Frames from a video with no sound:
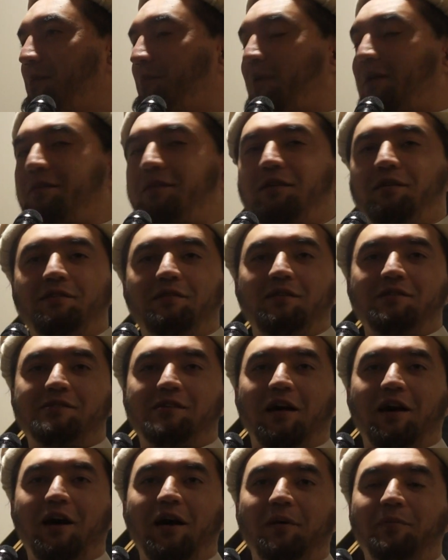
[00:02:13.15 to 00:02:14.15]
But the
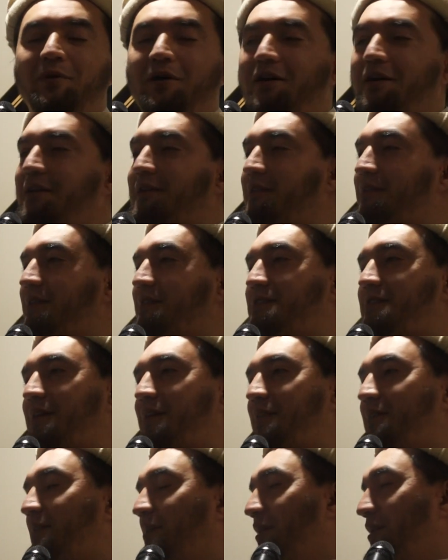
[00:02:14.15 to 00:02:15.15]
Sahaba, they
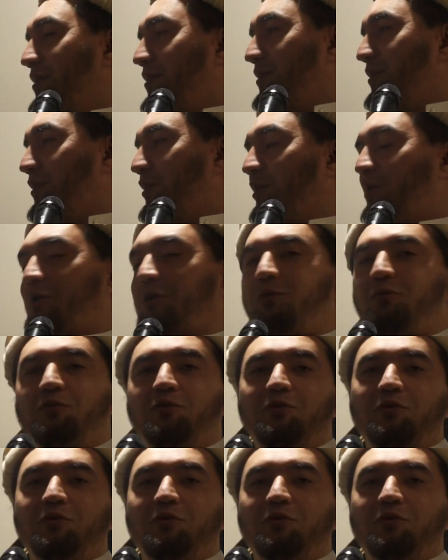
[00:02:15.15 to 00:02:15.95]
said, you know,